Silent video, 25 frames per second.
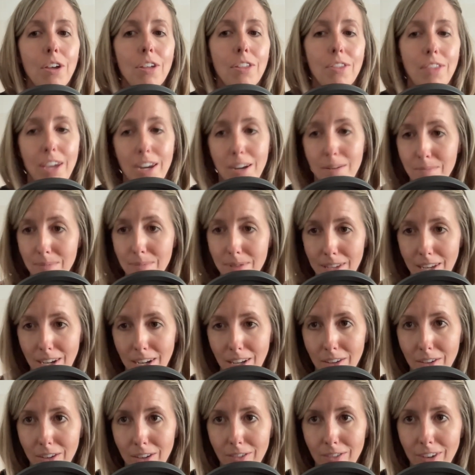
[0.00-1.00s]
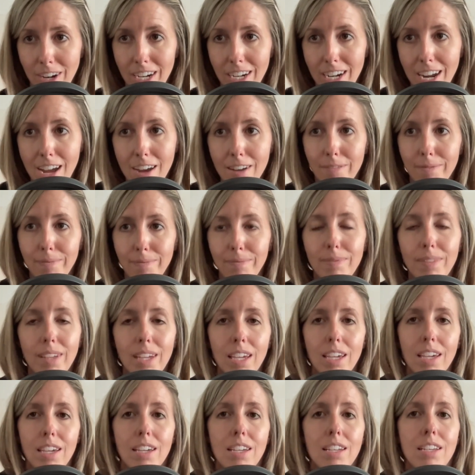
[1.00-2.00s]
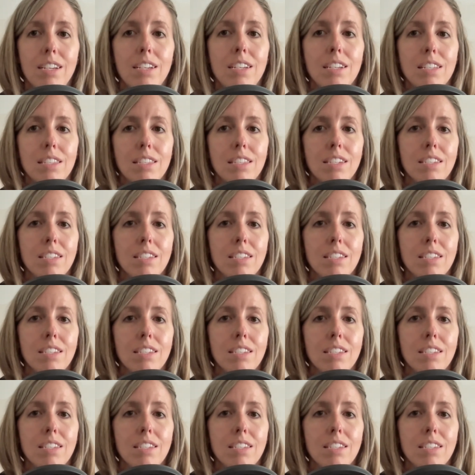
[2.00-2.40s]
that I'm sitting on right now. And